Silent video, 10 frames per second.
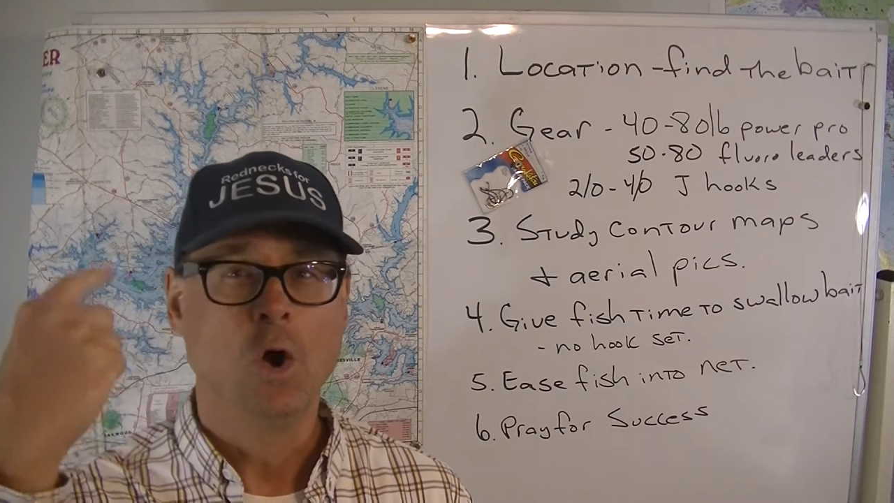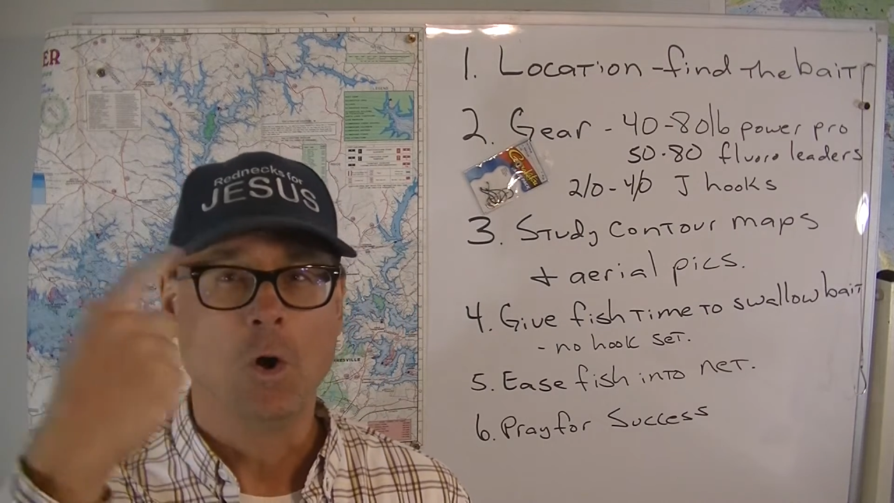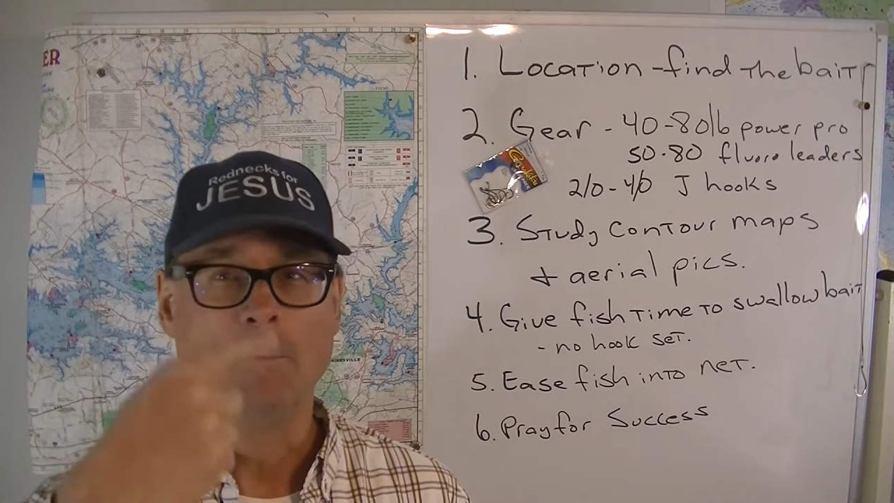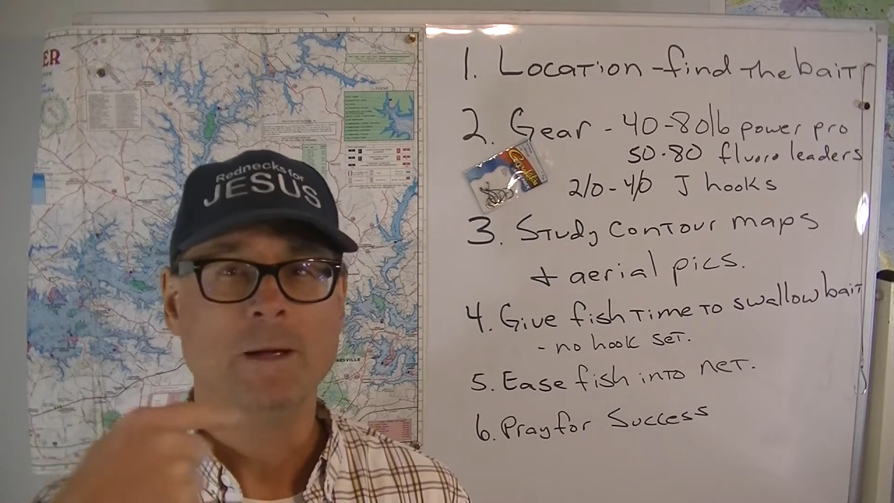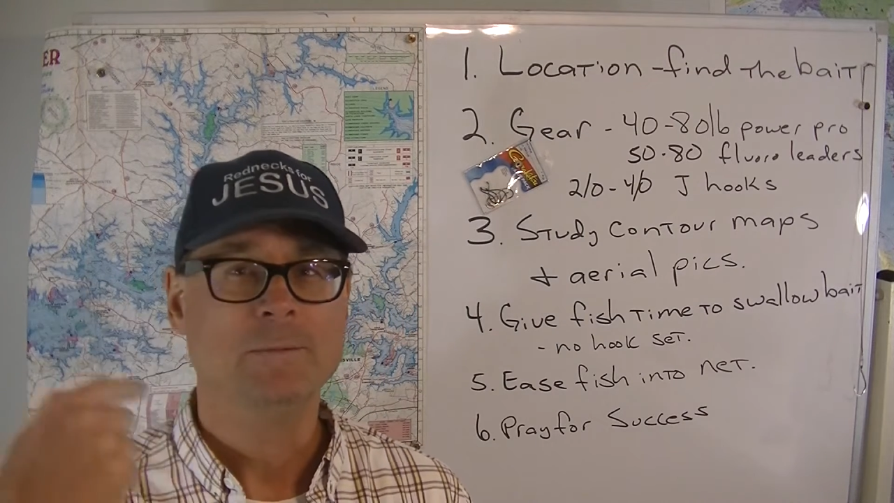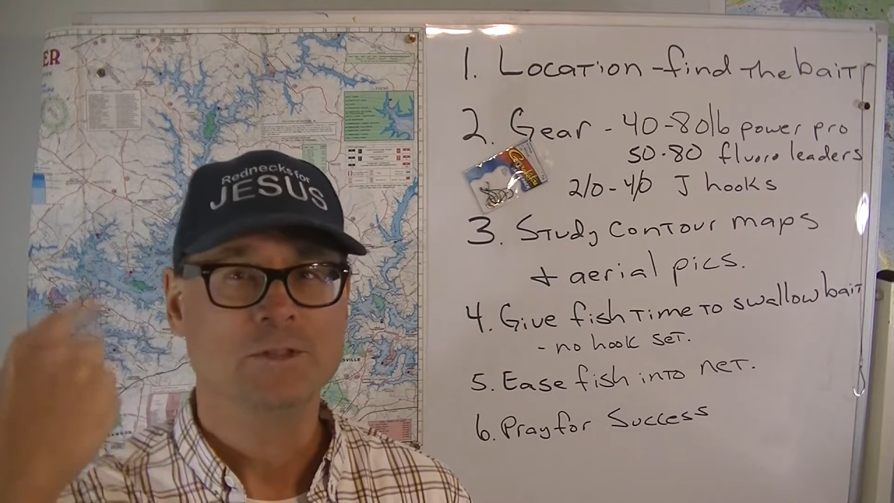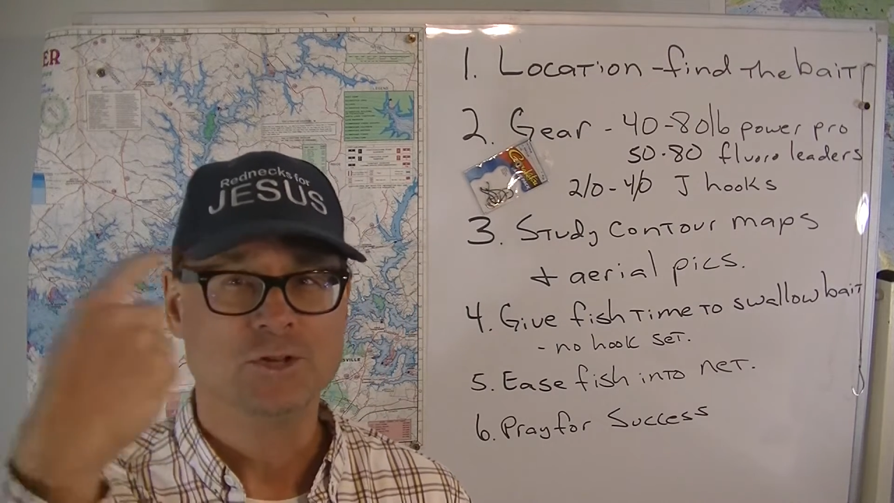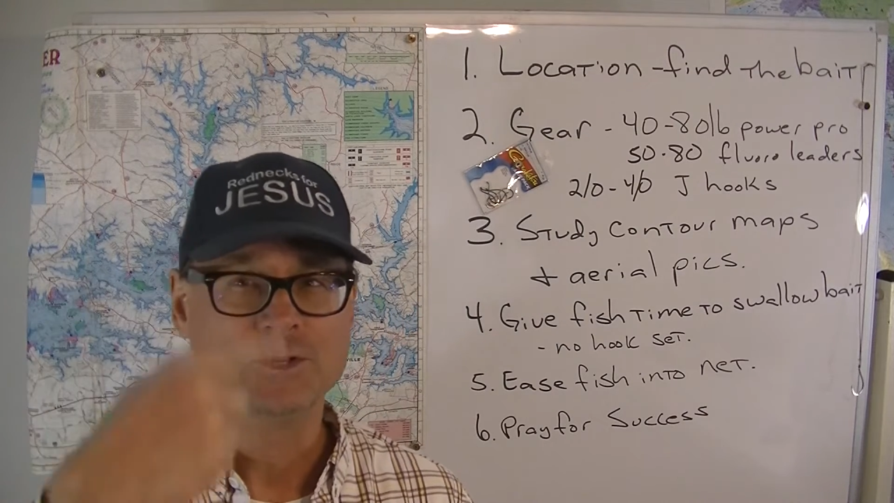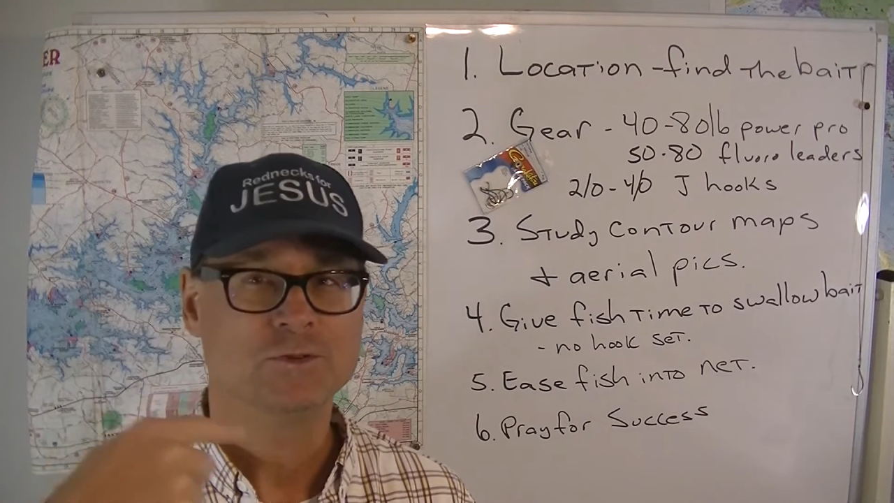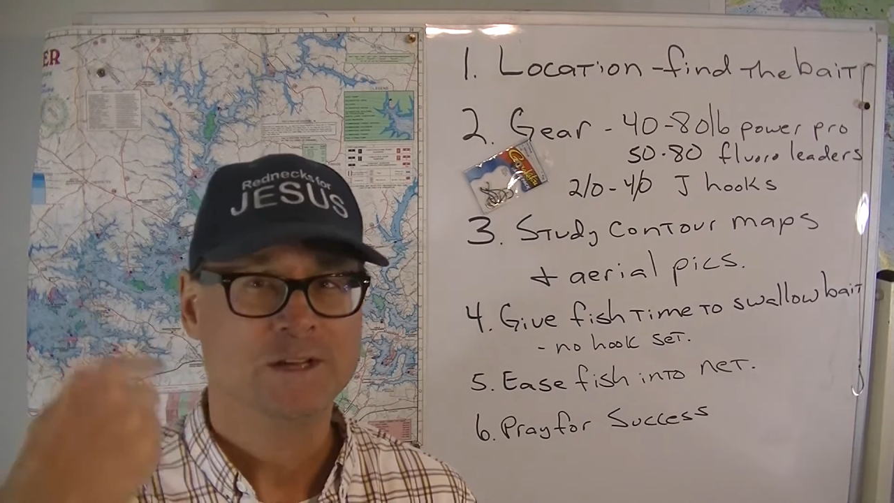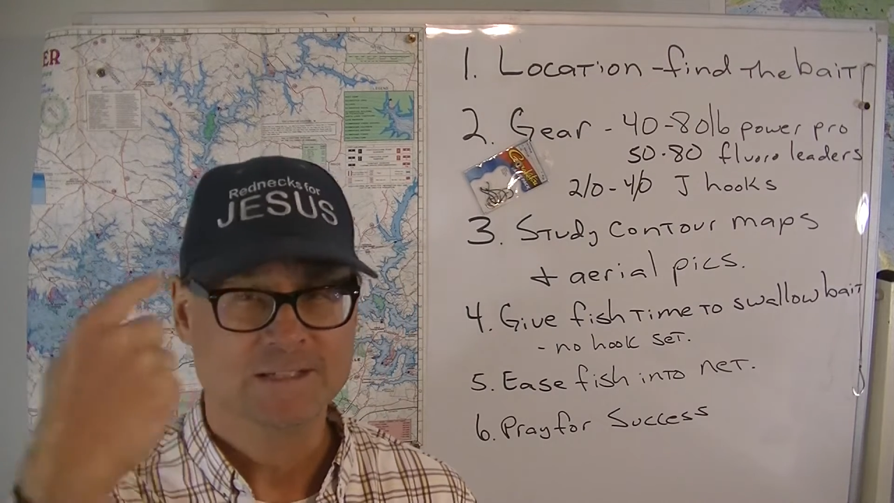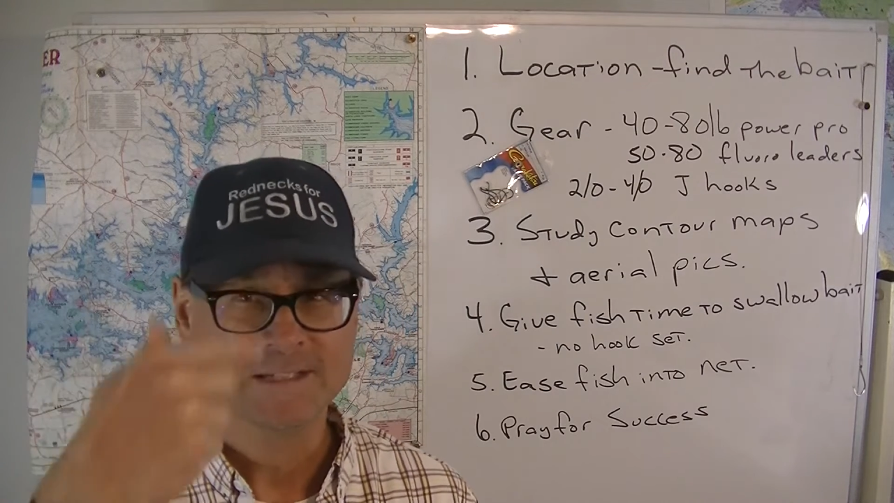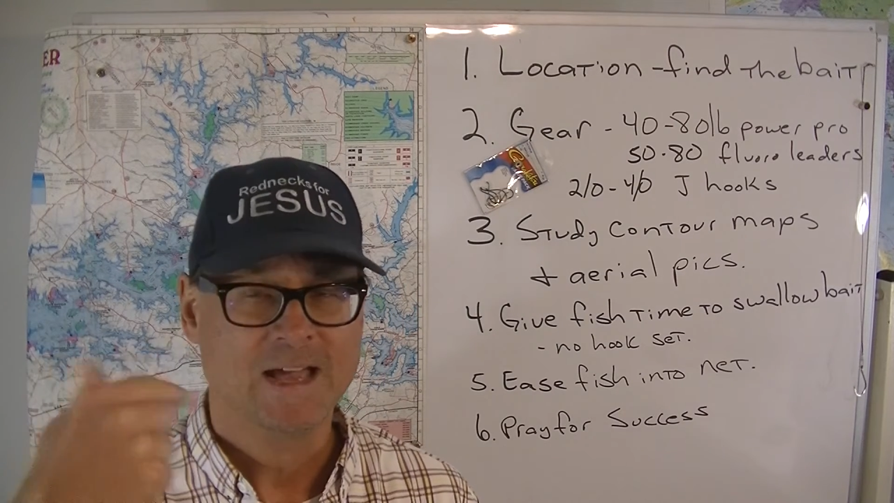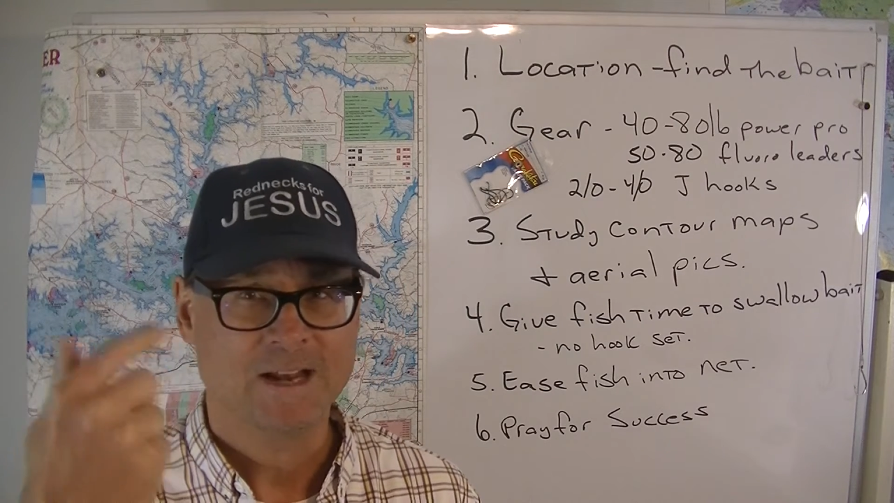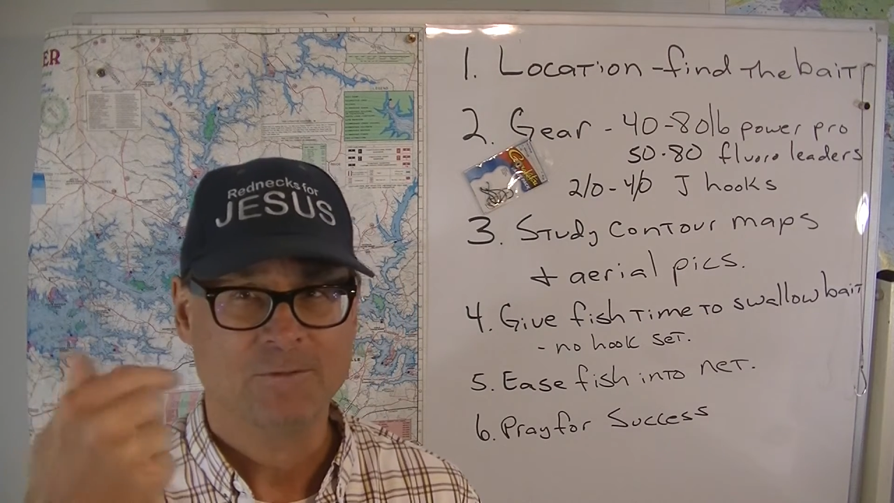or maybe the string's
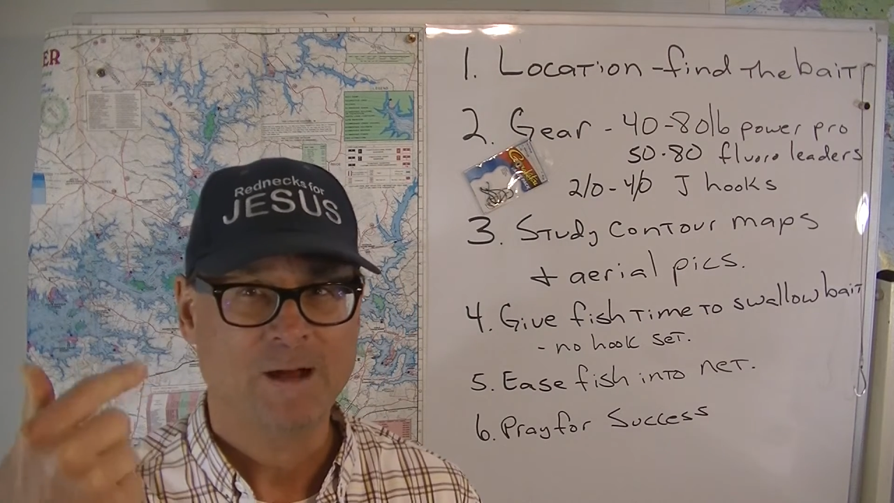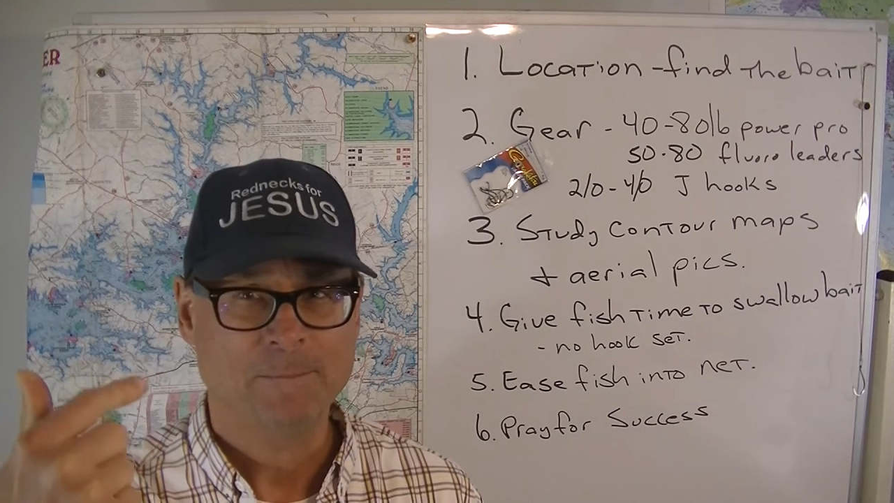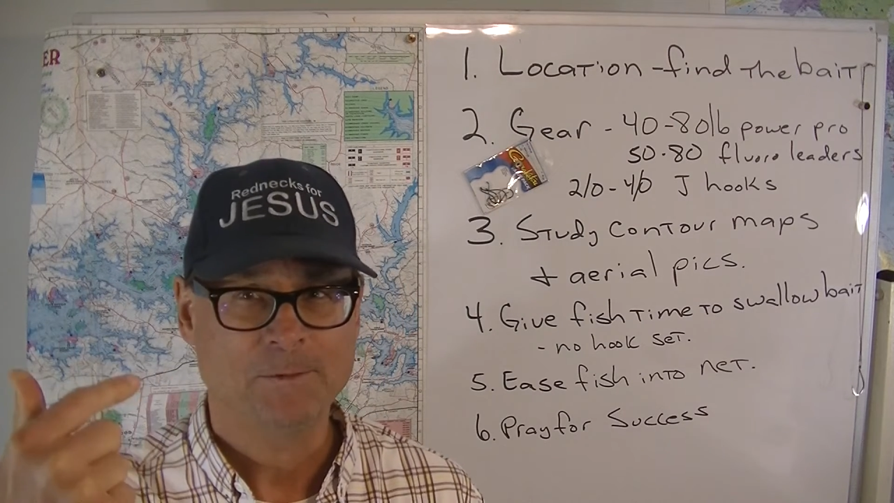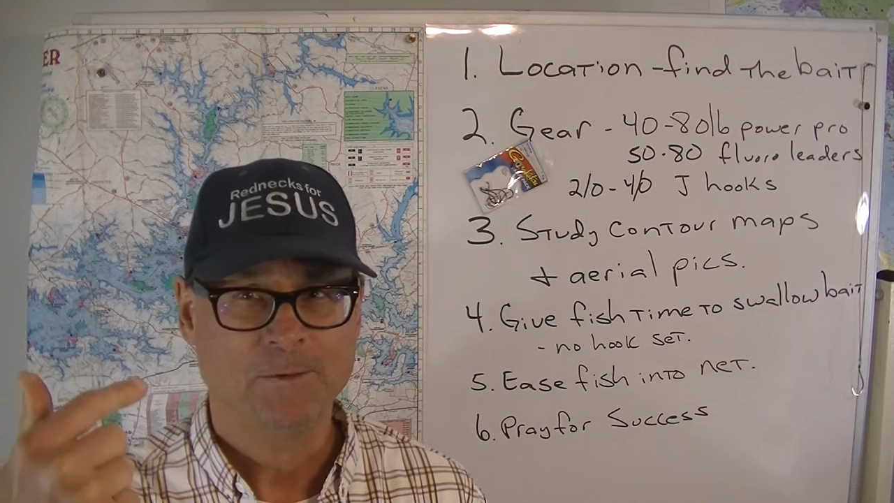kind of wrapped